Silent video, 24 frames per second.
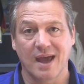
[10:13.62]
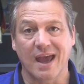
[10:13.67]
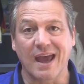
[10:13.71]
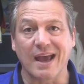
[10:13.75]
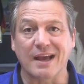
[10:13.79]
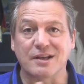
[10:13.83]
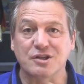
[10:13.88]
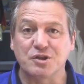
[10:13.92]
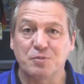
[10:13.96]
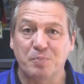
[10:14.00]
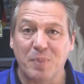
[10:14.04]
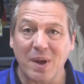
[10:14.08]

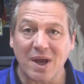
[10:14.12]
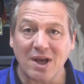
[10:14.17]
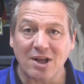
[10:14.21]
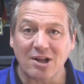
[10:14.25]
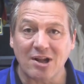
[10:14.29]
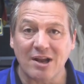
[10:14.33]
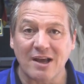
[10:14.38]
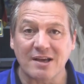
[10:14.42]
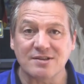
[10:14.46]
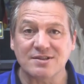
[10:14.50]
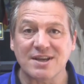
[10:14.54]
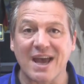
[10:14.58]

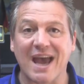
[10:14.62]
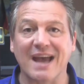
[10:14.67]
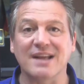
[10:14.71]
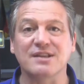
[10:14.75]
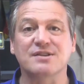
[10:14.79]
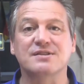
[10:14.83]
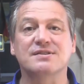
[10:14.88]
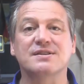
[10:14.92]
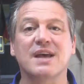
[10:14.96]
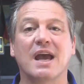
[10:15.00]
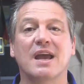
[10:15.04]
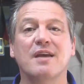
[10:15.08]
Expect less
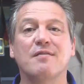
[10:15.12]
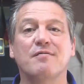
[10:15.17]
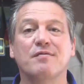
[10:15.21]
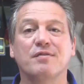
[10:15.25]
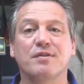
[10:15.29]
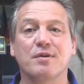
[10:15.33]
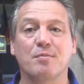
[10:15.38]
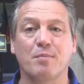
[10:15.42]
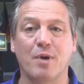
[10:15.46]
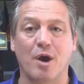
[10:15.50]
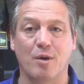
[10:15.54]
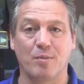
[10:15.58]
and savor
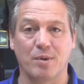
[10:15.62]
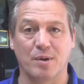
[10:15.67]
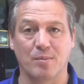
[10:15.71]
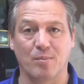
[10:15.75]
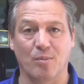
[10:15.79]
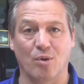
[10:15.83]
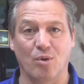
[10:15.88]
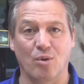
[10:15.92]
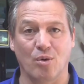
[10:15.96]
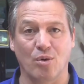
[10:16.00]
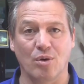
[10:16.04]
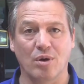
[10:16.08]
the moment
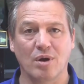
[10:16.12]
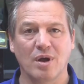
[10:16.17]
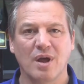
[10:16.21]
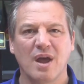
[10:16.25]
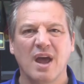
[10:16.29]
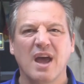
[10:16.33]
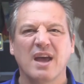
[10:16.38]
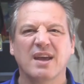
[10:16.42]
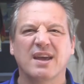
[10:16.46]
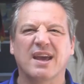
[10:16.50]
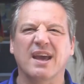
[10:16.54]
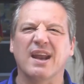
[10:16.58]
more.
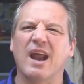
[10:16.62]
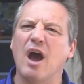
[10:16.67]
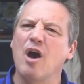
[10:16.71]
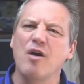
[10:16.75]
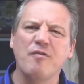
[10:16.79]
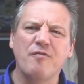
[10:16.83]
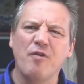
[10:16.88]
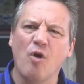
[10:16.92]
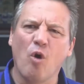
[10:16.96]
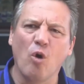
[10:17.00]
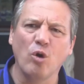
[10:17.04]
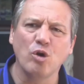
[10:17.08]
Get
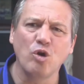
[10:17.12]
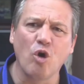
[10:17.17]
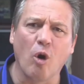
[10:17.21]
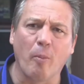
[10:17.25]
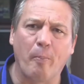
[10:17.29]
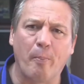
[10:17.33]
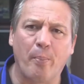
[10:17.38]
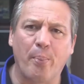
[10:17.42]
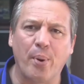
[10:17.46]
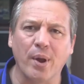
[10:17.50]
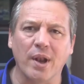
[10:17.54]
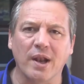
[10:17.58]
over all
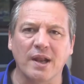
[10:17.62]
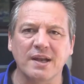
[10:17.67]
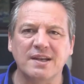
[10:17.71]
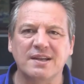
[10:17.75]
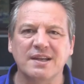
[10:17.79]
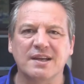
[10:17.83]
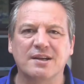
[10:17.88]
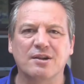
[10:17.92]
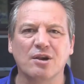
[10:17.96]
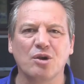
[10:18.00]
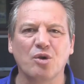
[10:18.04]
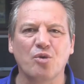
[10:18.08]
your
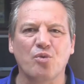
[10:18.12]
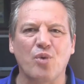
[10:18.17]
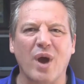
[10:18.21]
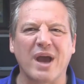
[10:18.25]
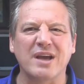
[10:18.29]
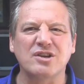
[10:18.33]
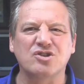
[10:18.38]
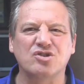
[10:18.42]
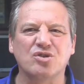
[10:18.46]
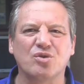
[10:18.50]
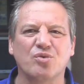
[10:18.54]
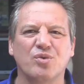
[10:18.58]
political,
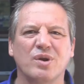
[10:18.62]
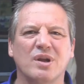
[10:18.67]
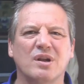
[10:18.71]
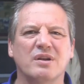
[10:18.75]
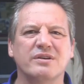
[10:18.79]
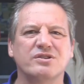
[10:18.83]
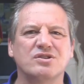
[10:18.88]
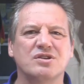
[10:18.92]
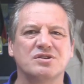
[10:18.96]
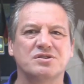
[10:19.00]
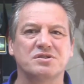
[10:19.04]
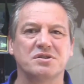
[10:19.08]
racial,
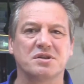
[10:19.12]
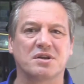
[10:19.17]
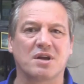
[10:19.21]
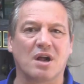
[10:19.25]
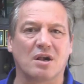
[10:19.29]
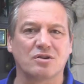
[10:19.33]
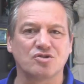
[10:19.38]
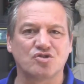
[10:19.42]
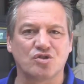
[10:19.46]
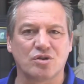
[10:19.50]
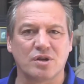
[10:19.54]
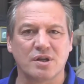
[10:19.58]
religious, and
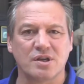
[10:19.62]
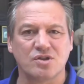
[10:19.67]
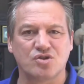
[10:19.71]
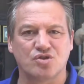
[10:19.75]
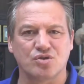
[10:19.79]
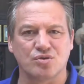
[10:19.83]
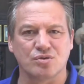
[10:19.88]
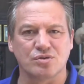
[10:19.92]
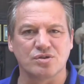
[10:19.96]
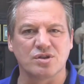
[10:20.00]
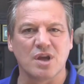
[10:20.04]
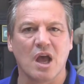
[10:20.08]
cultural
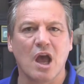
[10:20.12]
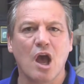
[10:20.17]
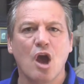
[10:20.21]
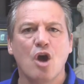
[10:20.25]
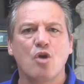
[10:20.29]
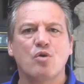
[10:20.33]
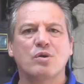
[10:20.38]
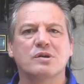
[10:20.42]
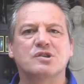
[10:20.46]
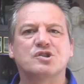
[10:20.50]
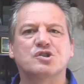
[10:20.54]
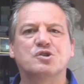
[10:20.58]
issues.
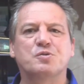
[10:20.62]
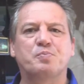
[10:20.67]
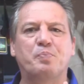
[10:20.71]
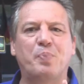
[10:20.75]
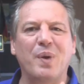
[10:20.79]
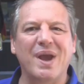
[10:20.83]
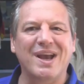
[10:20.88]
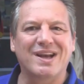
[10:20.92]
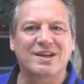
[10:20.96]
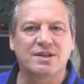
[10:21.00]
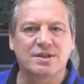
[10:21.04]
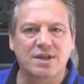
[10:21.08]

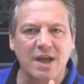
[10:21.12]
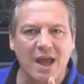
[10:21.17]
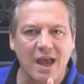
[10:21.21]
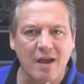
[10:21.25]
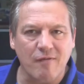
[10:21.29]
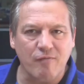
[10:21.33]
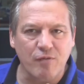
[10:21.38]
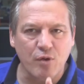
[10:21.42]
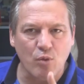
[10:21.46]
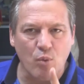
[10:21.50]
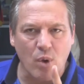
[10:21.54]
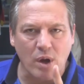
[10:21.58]
Respect
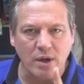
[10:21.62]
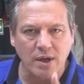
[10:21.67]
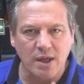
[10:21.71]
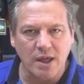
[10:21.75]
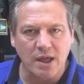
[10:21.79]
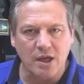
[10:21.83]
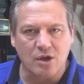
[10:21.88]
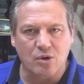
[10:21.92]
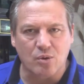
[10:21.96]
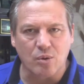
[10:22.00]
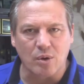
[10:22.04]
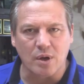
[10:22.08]
everyone
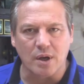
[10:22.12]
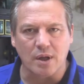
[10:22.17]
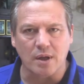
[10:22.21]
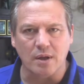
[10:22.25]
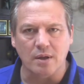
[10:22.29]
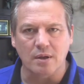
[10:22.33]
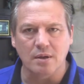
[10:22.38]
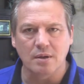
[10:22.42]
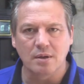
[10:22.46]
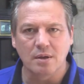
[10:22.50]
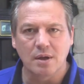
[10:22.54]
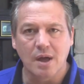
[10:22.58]
equally.
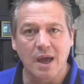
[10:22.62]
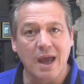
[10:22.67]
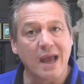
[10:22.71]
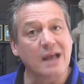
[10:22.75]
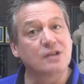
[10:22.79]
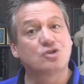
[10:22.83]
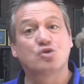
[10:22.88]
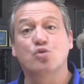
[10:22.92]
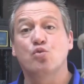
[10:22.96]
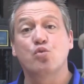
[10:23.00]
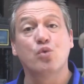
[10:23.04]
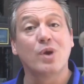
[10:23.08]

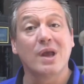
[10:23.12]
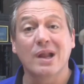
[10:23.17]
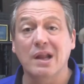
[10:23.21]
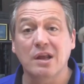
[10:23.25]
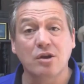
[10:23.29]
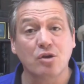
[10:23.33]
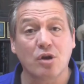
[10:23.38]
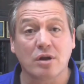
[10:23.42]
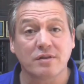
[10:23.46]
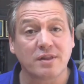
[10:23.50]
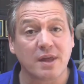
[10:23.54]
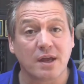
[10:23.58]
It's really
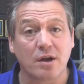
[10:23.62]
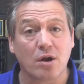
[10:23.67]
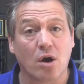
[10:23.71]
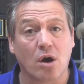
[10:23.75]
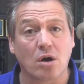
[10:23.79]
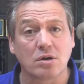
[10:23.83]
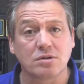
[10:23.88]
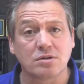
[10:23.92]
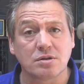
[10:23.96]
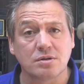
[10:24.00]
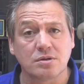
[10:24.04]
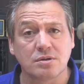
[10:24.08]
not that
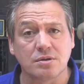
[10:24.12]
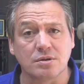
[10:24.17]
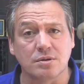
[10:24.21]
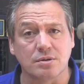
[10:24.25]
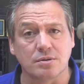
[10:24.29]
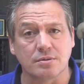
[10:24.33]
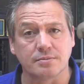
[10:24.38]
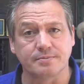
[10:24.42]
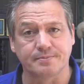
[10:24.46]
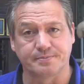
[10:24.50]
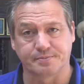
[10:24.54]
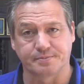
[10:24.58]
hard to do.